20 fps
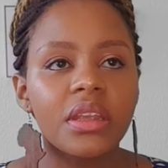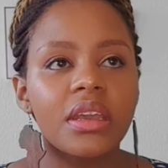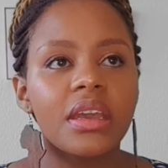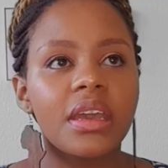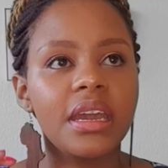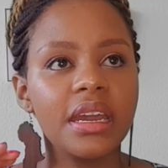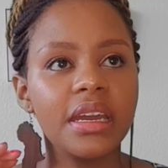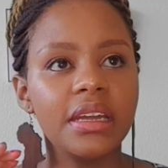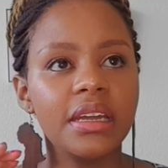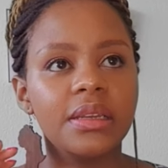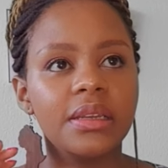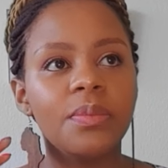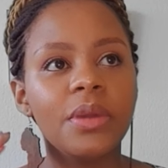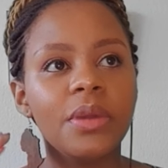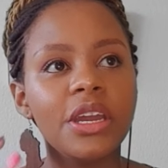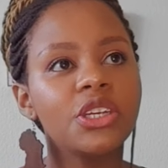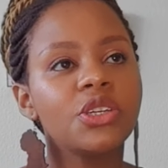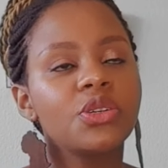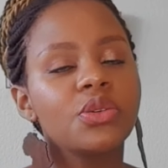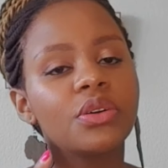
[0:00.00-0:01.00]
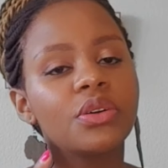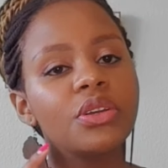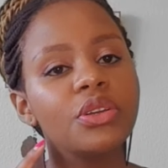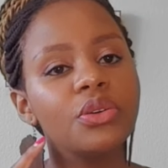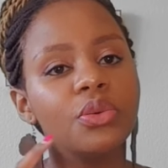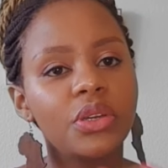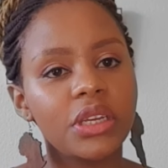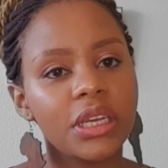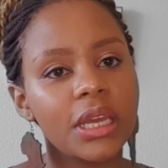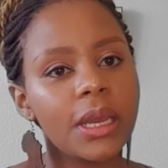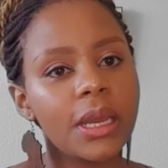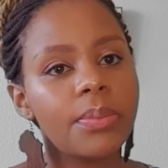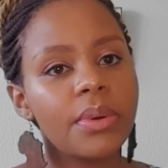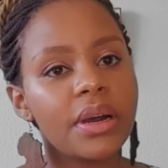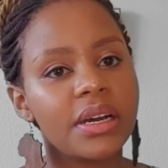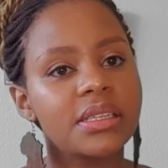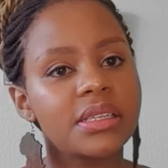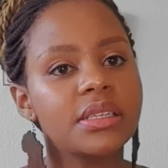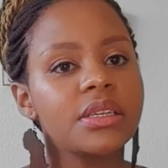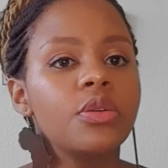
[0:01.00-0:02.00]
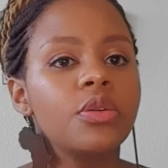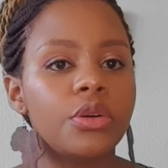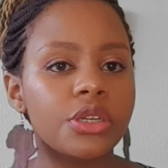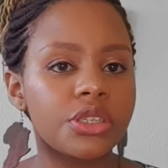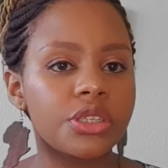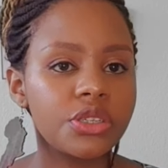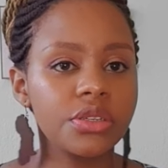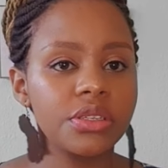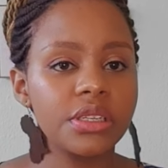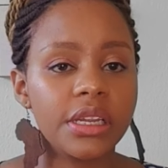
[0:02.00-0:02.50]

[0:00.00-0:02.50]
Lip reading: And make sure you keep asking questions